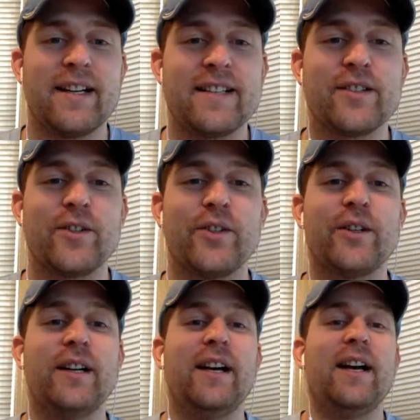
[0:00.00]

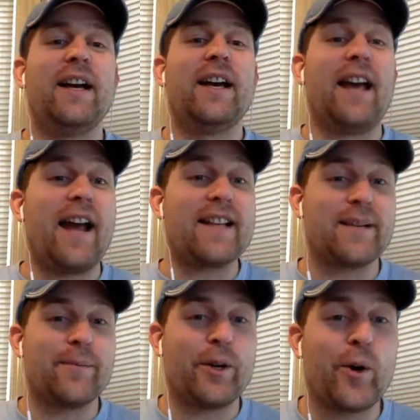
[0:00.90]
So as
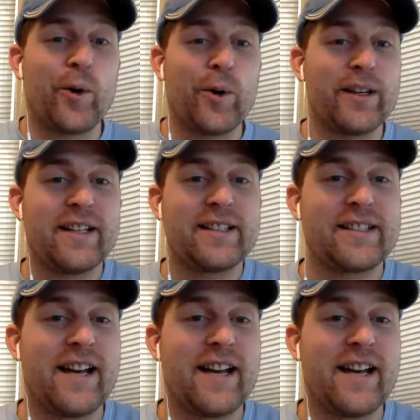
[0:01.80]
I'm recording this,